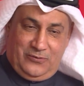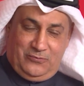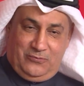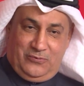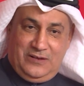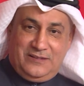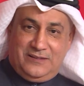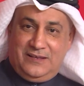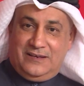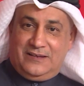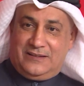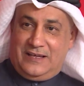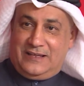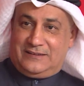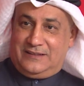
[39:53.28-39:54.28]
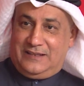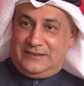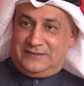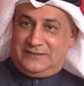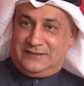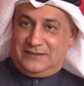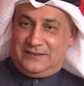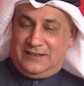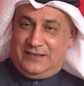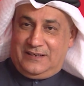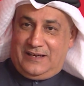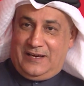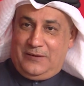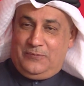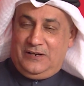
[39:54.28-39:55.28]
One thing that
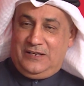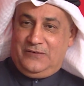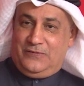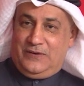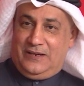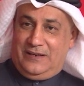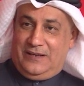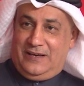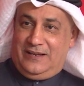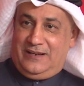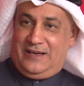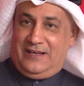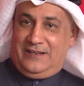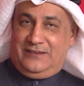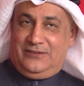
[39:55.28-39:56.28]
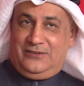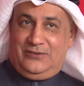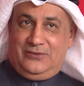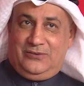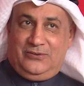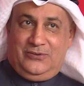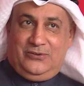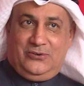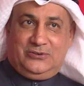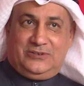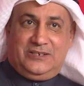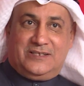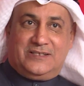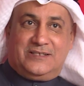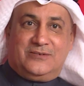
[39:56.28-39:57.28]
I believe in, and you
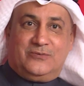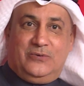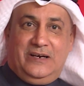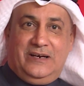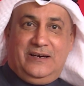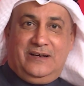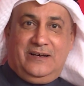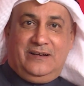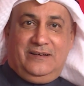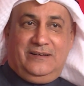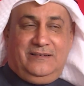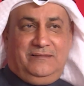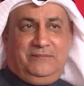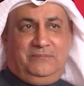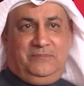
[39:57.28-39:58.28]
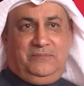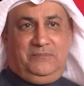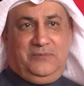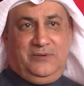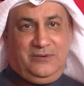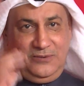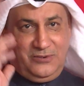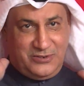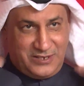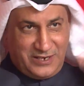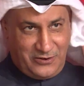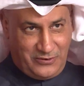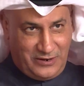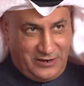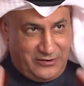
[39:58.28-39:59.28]
notice when you say,
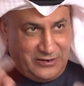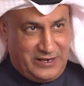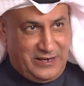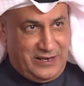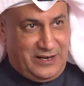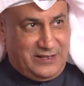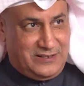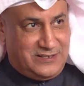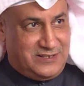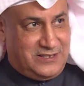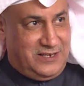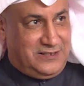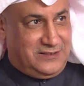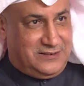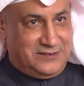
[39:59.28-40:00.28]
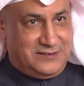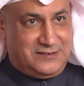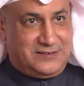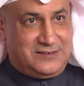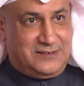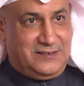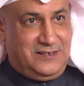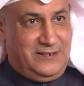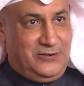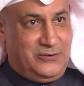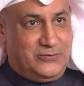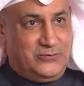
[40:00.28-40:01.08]
well, okay, I'll sit in a